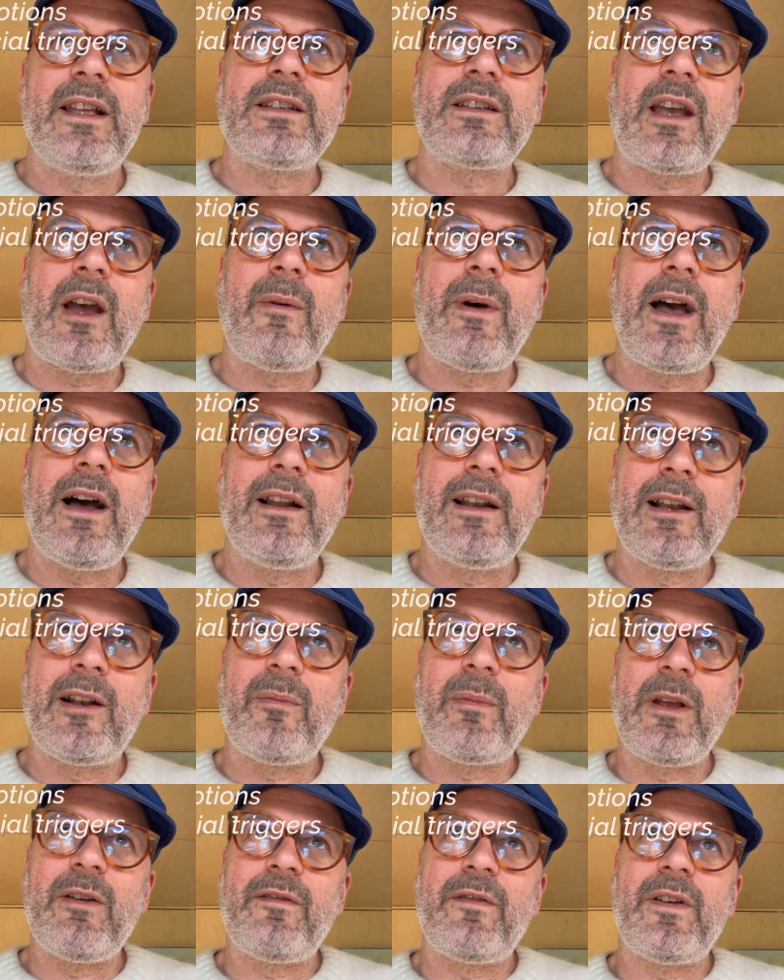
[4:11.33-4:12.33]
go out a
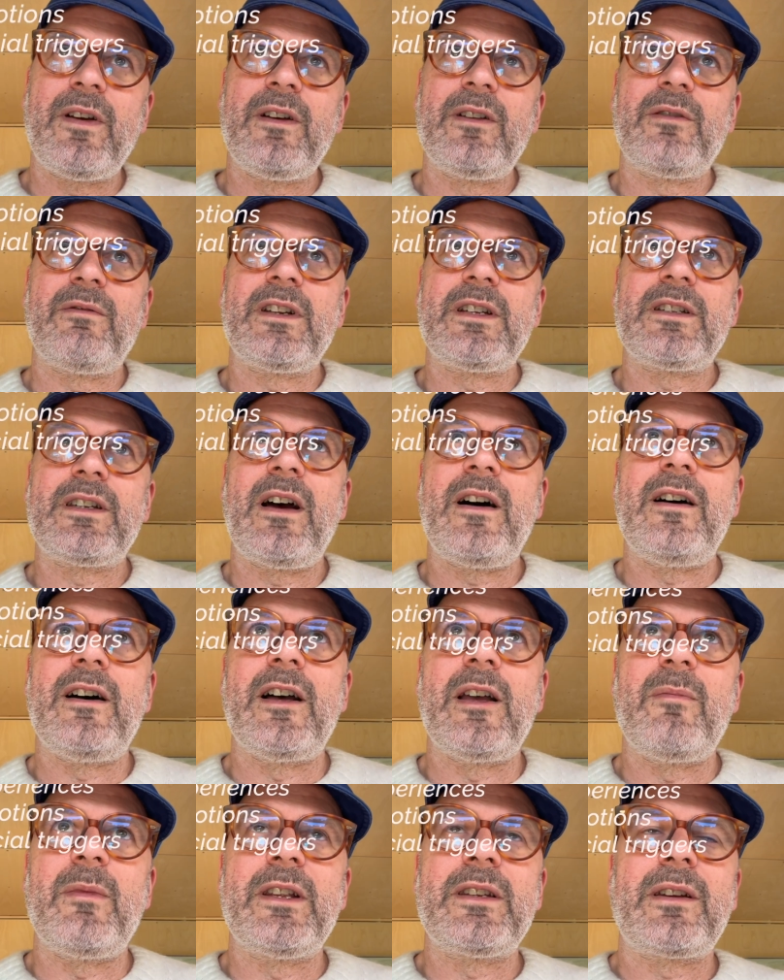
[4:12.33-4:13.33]
little bit further in
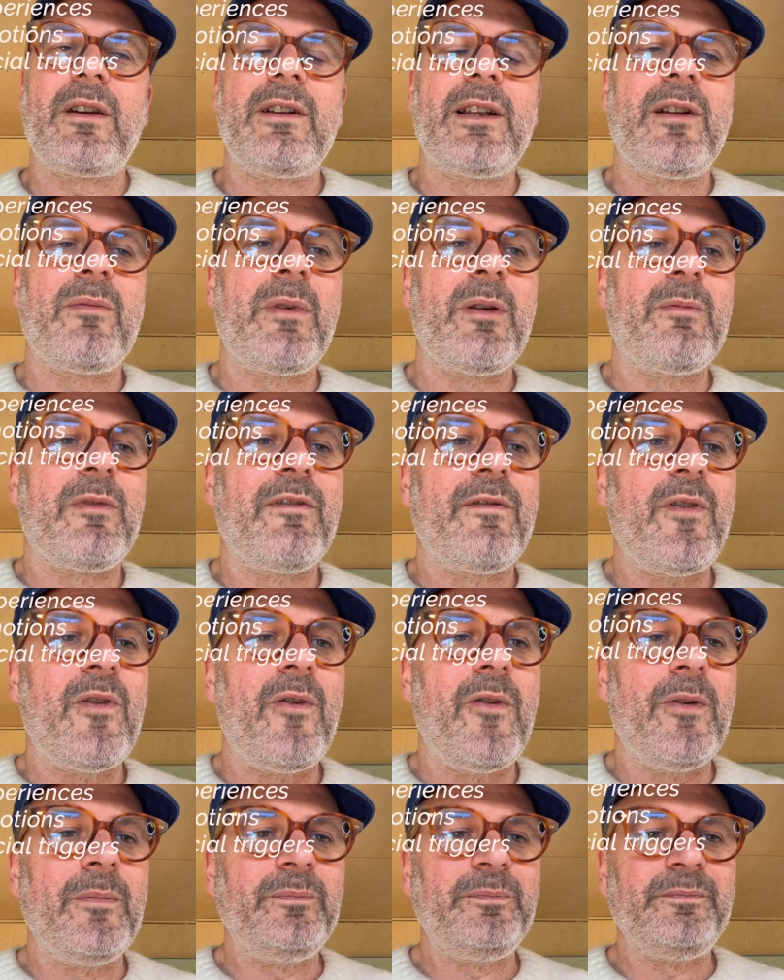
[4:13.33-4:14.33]
time. Let's go a little bit
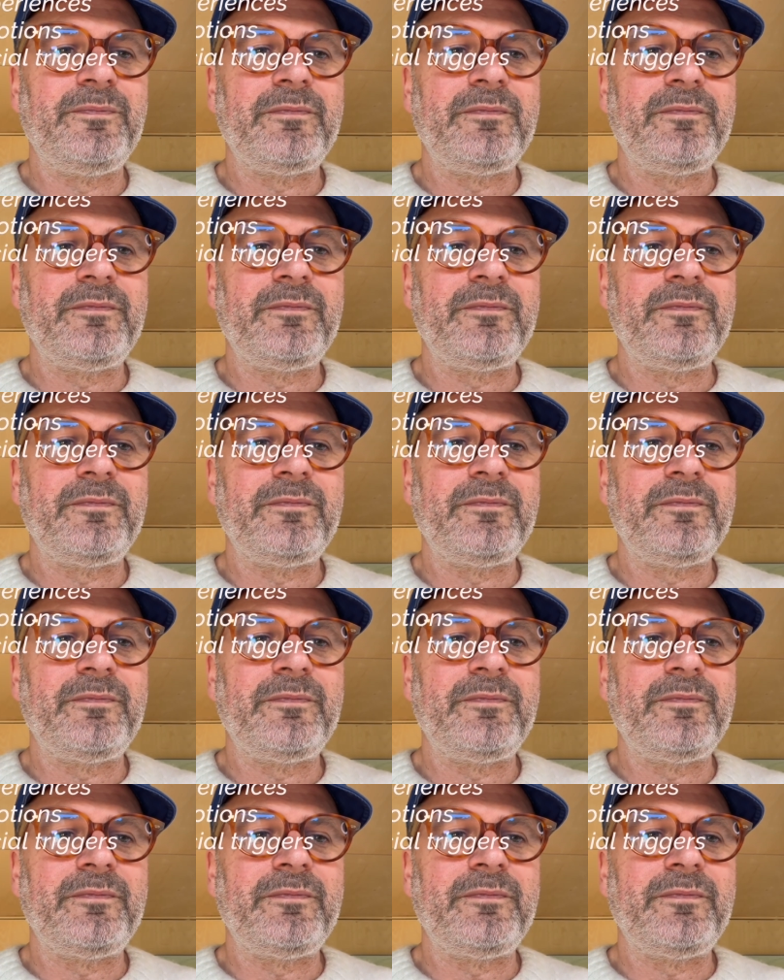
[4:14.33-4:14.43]
before